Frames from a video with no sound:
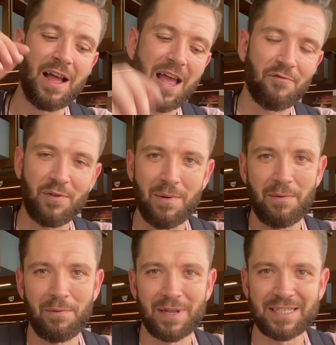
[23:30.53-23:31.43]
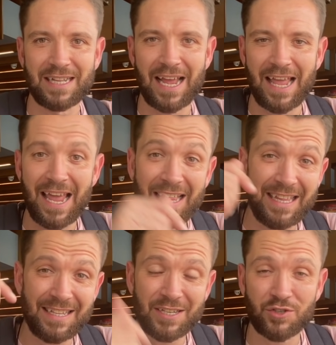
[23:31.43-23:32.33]
everywhere we went today
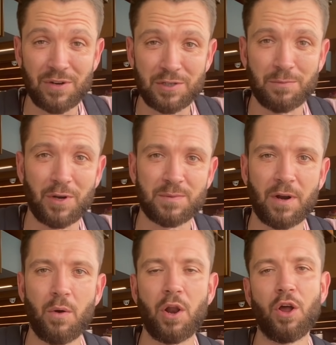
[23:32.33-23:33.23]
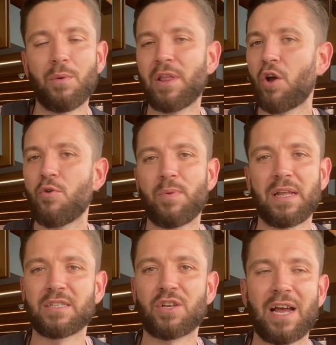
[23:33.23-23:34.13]
in the description box below, along with
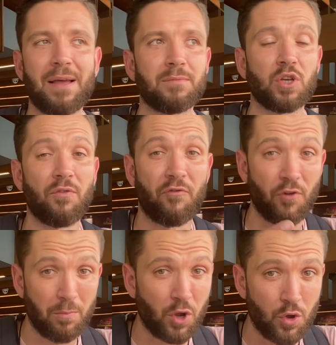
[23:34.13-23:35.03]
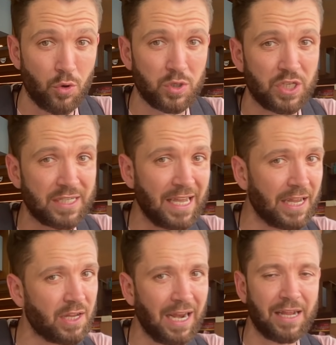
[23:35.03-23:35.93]
opening times from Google. So just
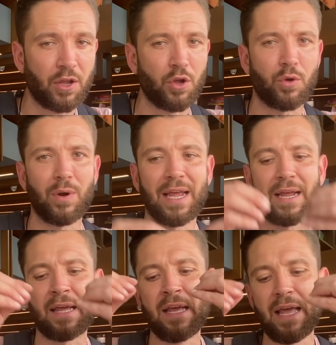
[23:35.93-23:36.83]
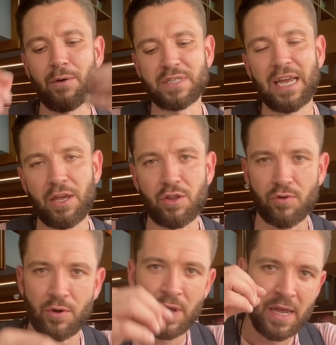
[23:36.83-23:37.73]
click the Google link. It will take you
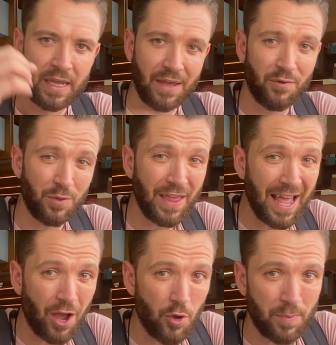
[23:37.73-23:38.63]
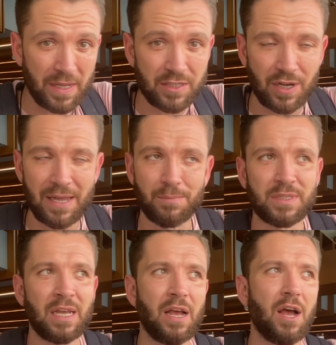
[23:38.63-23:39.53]
through, give you their opening times.